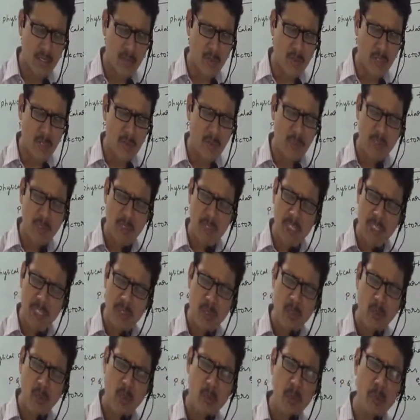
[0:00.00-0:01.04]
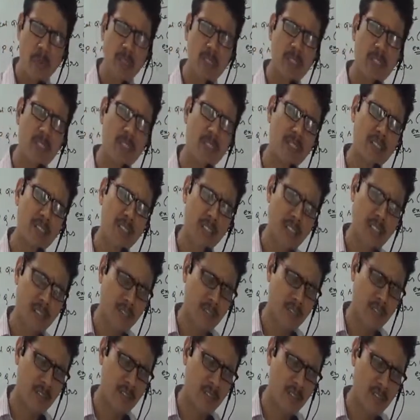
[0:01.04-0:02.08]
That's why you need not mention
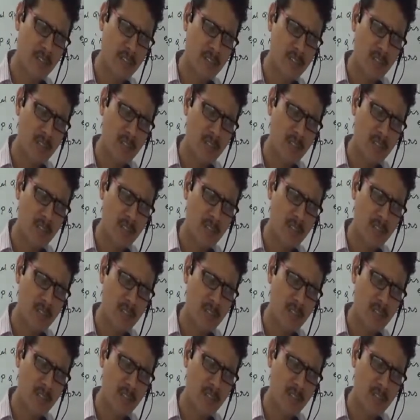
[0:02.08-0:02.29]
that.